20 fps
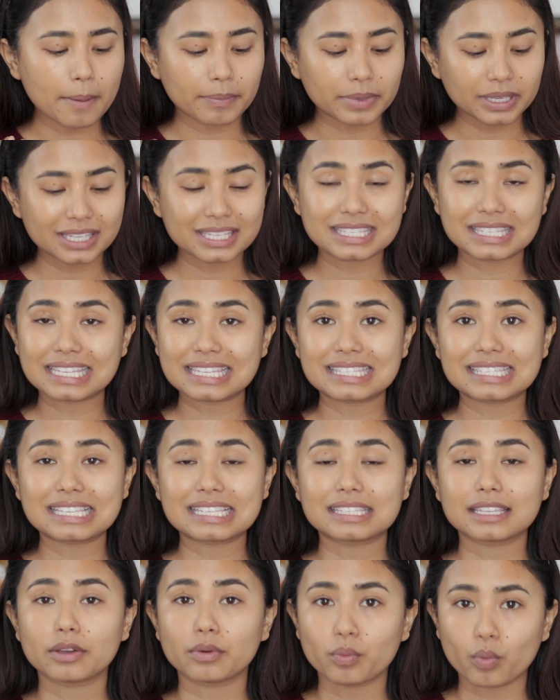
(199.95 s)
because this
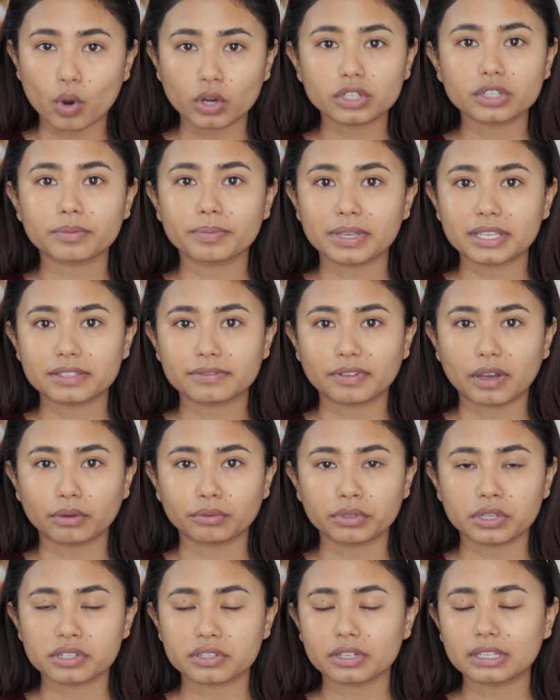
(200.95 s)
is a water-based
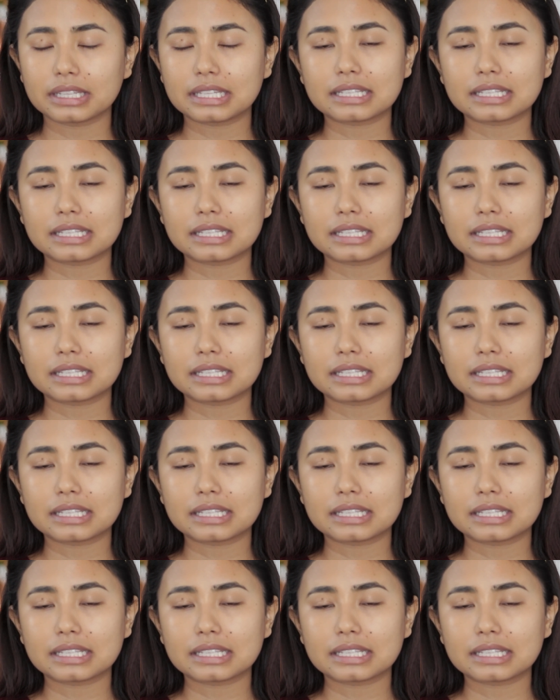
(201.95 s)
foundation,